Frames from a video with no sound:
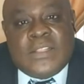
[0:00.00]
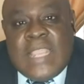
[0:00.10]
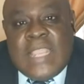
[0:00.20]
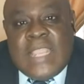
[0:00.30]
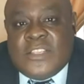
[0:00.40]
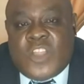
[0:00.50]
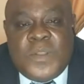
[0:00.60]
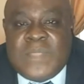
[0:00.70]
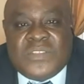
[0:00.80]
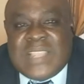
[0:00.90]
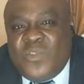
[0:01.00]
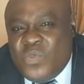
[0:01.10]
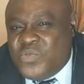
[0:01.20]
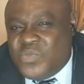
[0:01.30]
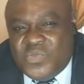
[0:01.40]
Your child is coming up now and says, I
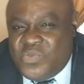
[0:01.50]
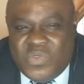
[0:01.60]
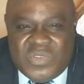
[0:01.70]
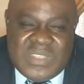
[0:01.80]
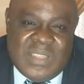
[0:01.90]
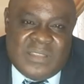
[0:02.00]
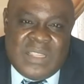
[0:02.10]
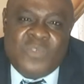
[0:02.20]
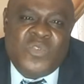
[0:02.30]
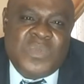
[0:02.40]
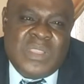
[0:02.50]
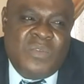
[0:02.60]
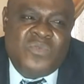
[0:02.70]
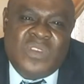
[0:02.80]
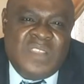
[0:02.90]
don't want to do those things. I want to be
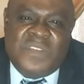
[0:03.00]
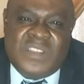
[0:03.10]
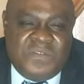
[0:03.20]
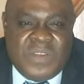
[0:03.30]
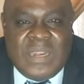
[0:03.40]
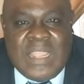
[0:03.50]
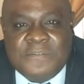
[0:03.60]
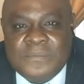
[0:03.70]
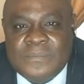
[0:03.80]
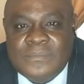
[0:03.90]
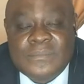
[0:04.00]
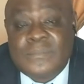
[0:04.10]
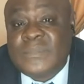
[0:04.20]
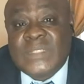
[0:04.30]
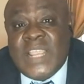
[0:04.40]
I want to live a different life.
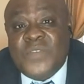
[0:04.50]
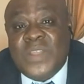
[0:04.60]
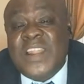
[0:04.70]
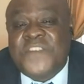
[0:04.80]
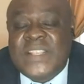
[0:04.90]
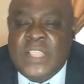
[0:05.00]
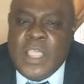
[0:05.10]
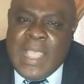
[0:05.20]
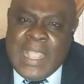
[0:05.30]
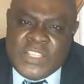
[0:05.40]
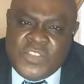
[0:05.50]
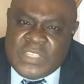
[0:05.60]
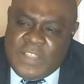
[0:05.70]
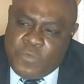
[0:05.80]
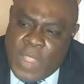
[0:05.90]
Mm-hmm. And you are now fighting. Ask
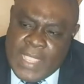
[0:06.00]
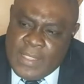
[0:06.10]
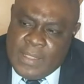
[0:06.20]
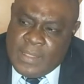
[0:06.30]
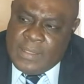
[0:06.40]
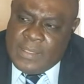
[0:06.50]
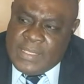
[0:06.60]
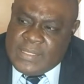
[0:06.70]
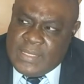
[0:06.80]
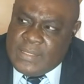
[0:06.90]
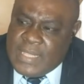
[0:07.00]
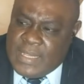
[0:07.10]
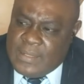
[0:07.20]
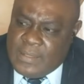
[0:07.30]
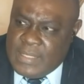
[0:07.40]
yourself, why is he
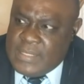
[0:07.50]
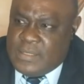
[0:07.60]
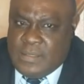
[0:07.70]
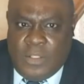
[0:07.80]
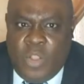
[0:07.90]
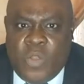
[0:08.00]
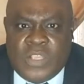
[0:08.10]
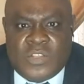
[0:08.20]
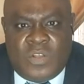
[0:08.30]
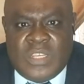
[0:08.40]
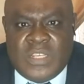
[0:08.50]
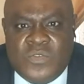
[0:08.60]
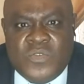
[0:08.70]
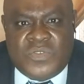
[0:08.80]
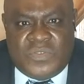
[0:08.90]
saying this is law is all he
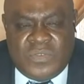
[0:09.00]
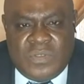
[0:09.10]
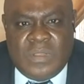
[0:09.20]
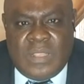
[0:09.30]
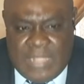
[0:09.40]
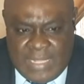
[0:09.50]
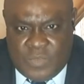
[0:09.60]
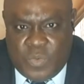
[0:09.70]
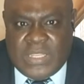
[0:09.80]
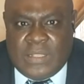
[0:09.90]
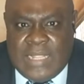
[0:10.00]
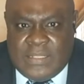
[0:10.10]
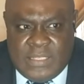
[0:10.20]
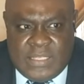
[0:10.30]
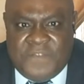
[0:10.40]
knows? And that is what
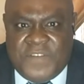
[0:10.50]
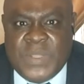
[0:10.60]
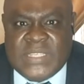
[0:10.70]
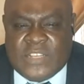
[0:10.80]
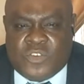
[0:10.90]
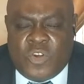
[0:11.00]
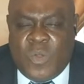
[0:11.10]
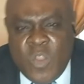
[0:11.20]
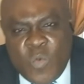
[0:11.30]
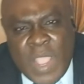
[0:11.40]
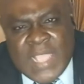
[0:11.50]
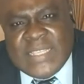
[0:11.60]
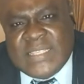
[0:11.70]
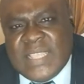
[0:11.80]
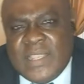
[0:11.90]
like this is the environment he has grown up. Why
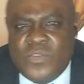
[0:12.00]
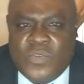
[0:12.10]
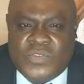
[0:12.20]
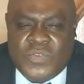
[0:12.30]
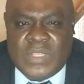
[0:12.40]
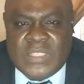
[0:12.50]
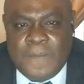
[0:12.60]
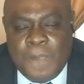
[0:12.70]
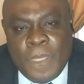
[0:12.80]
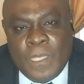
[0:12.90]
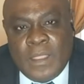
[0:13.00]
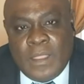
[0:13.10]
yes. is he saying no to it? Mm-hmm.